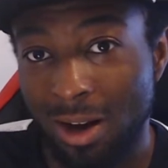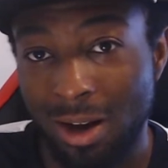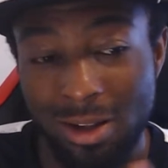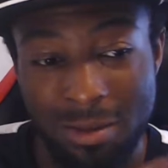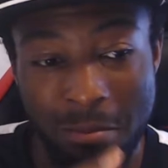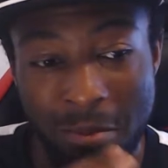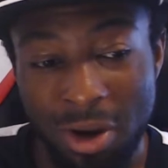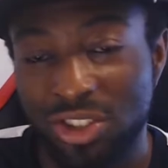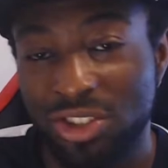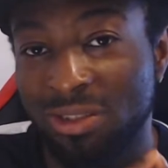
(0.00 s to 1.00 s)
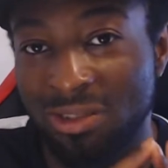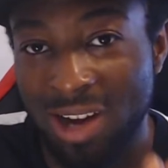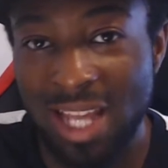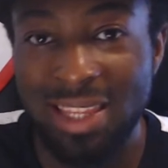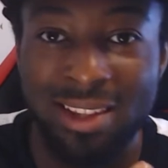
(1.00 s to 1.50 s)
on a much
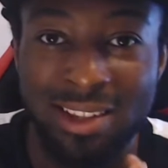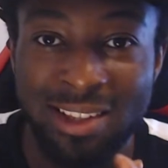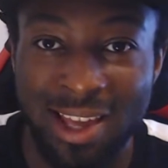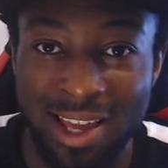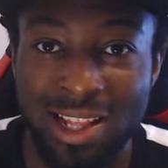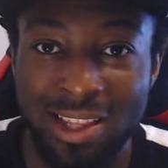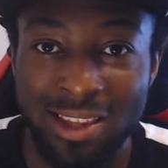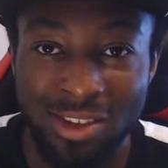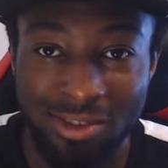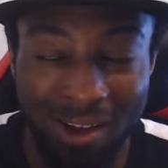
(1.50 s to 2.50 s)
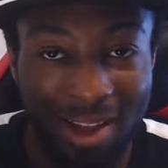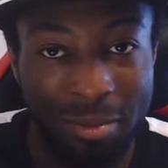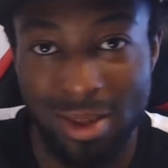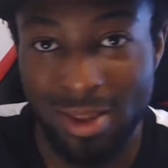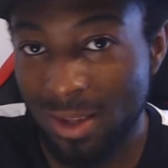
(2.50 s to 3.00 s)
grander scale than Dragon
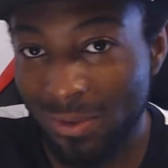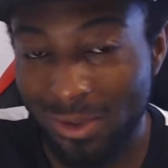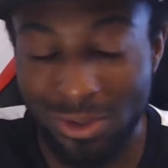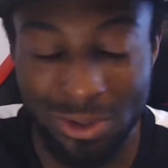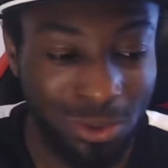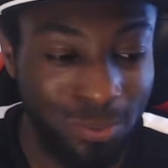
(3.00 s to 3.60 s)
Ball Xenoverse 2.